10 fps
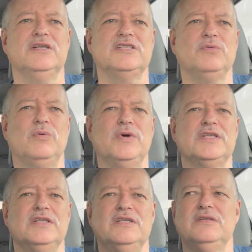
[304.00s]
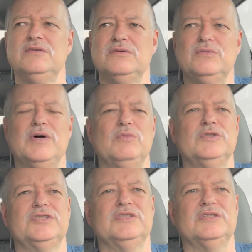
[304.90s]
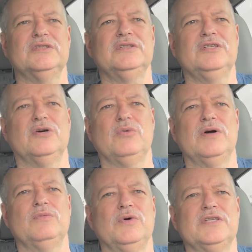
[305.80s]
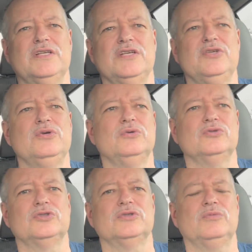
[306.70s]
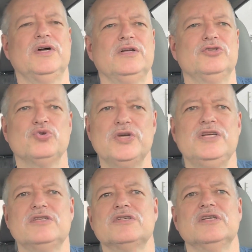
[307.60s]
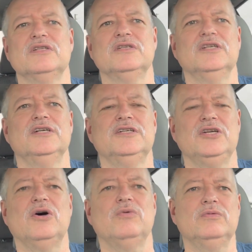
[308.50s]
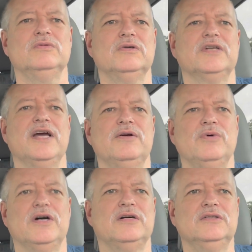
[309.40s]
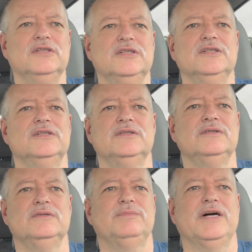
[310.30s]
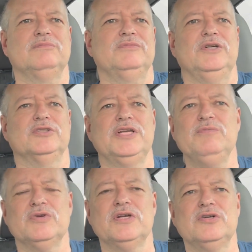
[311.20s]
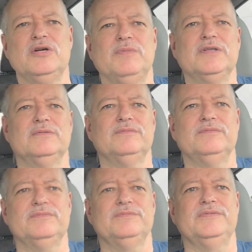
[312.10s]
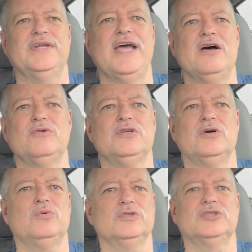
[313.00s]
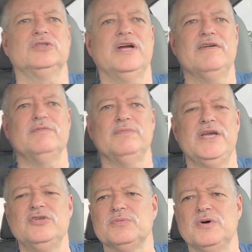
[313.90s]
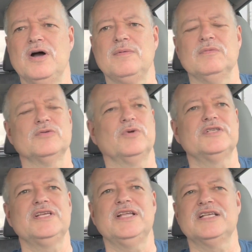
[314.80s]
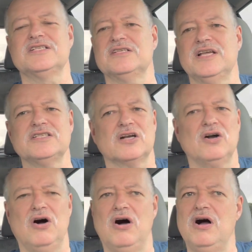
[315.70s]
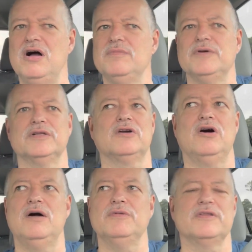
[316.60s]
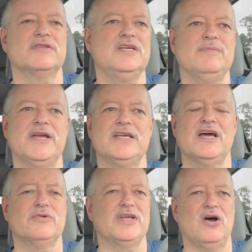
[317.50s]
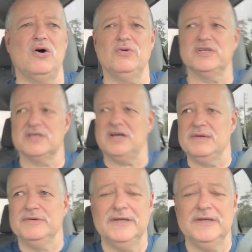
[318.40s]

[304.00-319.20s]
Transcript: I say, well, what was the, you know, what did they use? Well, treats, and, you know, okay, well, but, you know, seem really good, but now, you know, we're still having major problems. Well, see, that's a common theme. I encounter that all the time.